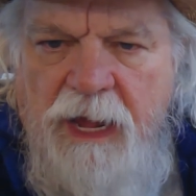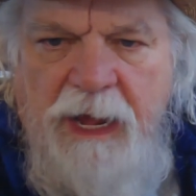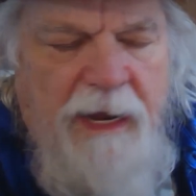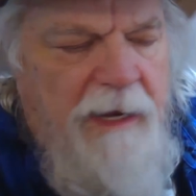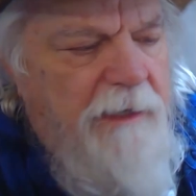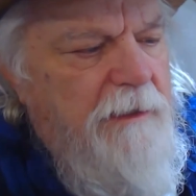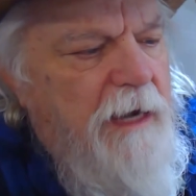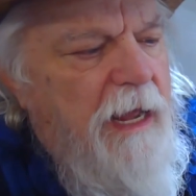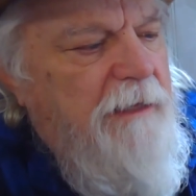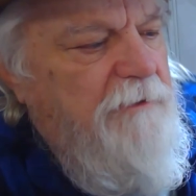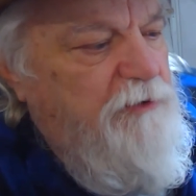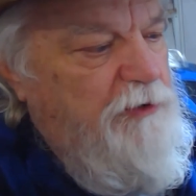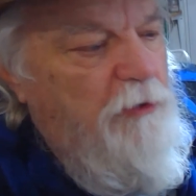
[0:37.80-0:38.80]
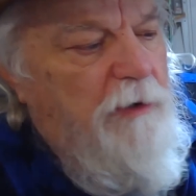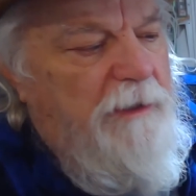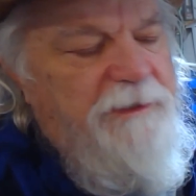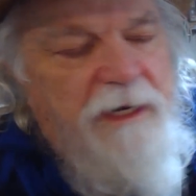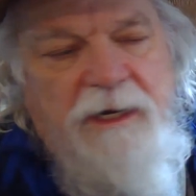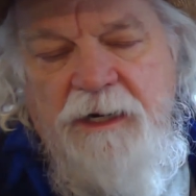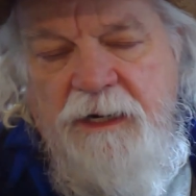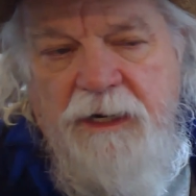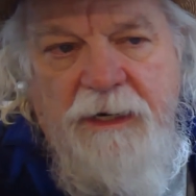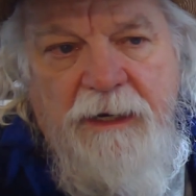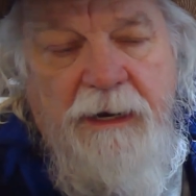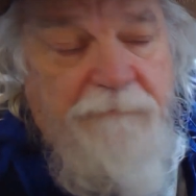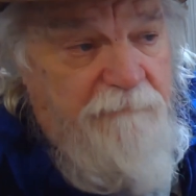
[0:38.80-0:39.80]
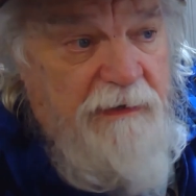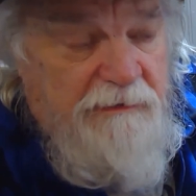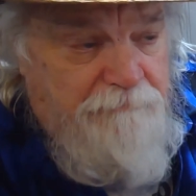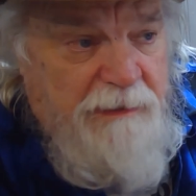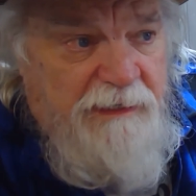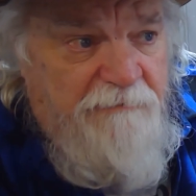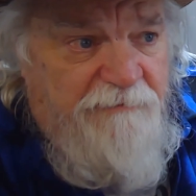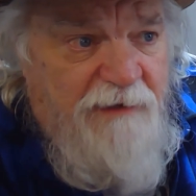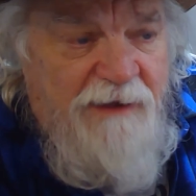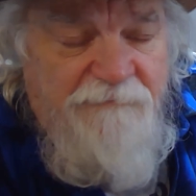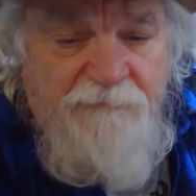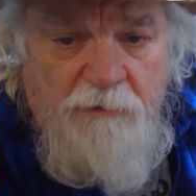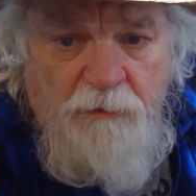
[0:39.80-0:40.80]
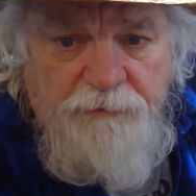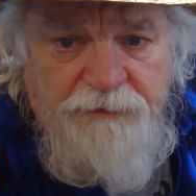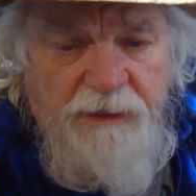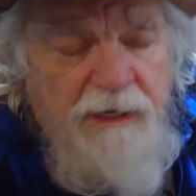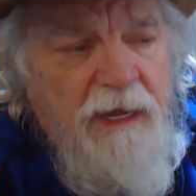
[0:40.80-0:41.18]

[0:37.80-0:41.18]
and and do it and, and being a 5 volt